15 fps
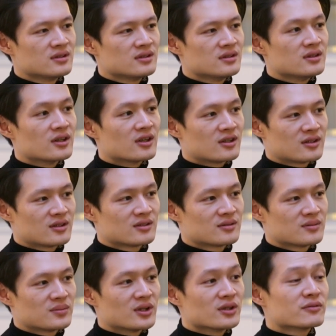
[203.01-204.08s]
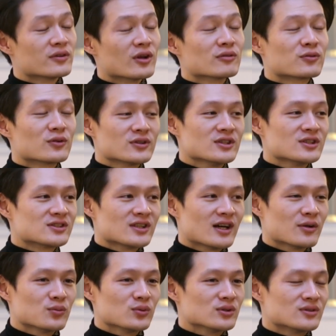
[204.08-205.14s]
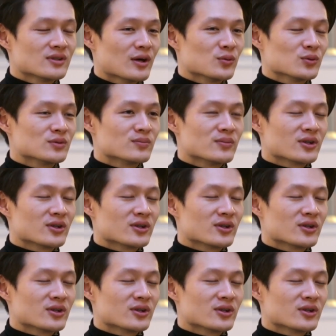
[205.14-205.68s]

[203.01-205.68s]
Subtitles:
Yeah, but if not for this, I would